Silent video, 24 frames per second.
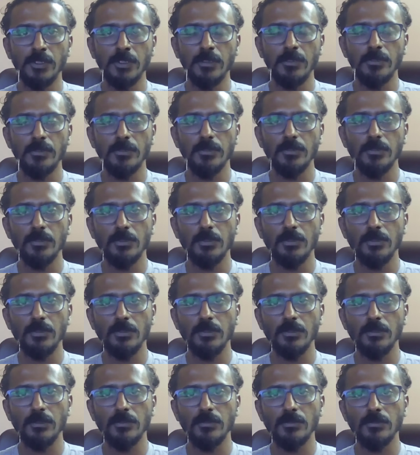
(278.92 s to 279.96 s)

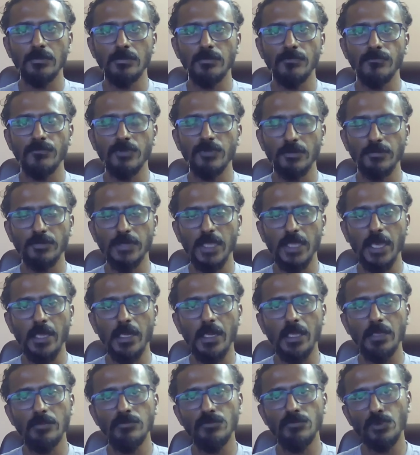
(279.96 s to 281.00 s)
so from there
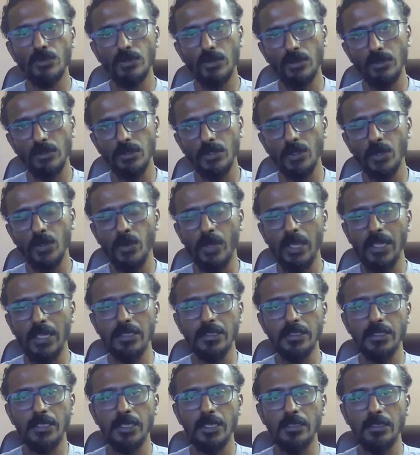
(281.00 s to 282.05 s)
I moved on to
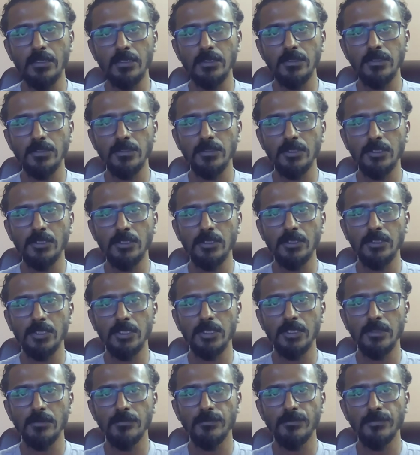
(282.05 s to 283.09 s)
quality and
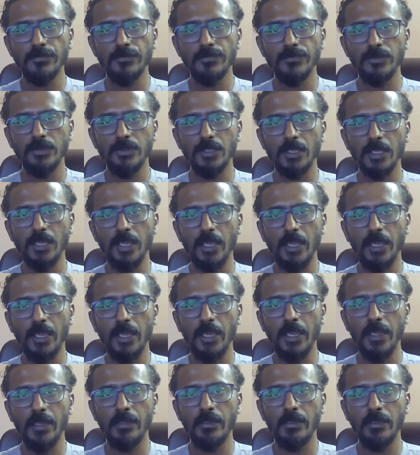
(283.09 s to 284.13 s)
consulting
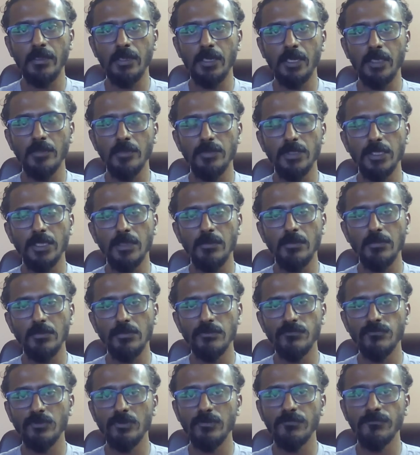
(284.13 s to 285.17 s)
and I became
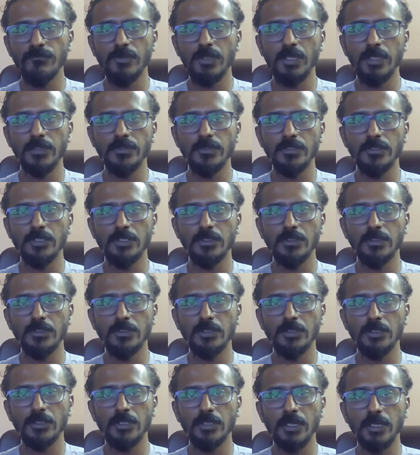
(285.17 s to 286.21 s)
a full-fledged
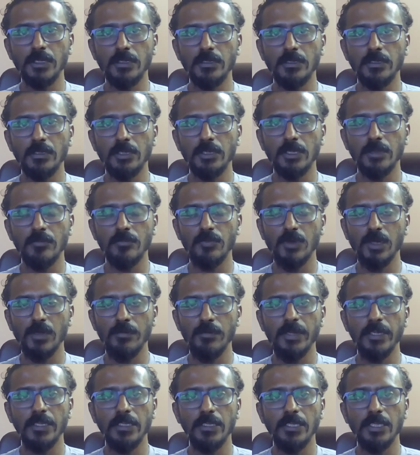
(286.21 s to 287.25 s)
consultant
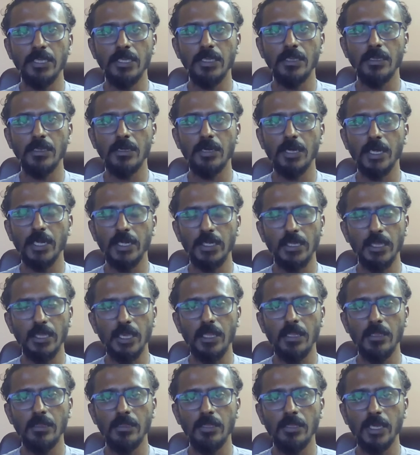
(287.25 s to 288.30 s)
implementing
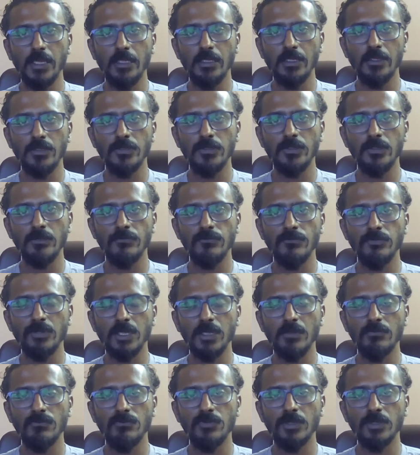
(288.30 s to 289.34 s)
ITIL, ITSM
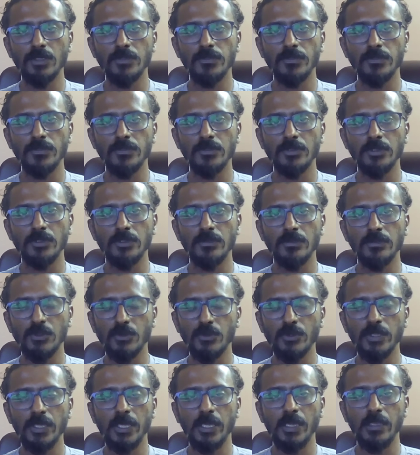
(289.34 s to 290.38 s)
frameworks uh,
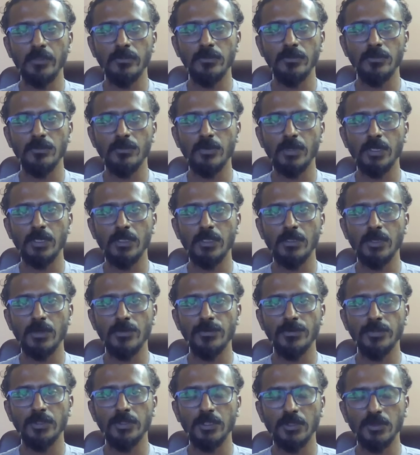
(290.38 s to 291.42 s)
including ISO
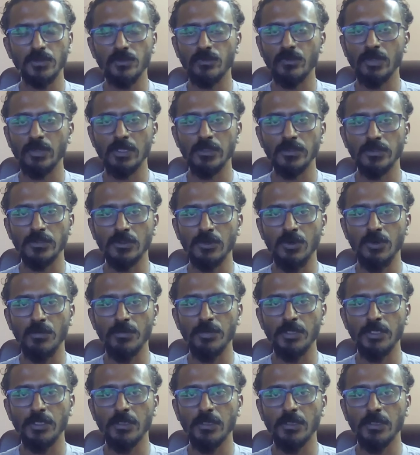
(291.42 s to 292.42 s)
20000 as well as COBIT.